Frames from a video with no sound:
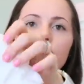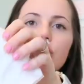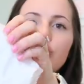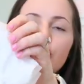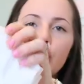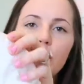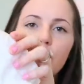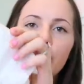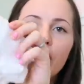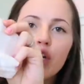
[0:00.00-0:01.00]
just
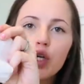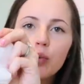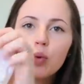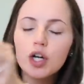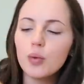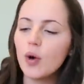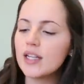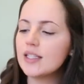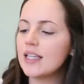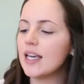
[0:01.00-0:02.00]
Gerber newborn
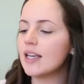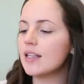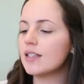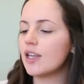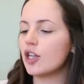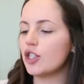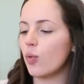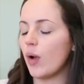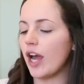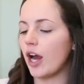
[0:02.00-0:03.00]
onesies
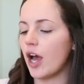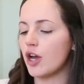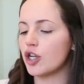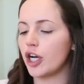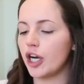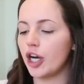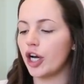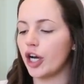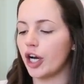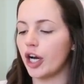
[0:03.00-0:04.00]
to wear under
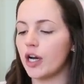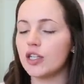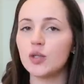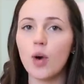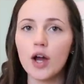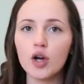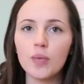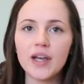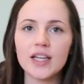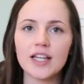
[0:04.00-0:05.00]
her
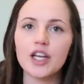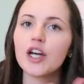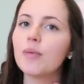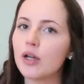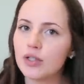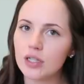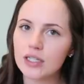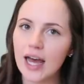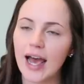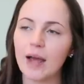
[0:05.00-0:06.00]
swaddle because I know most of
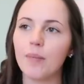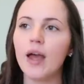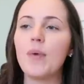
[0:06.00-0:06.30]
the time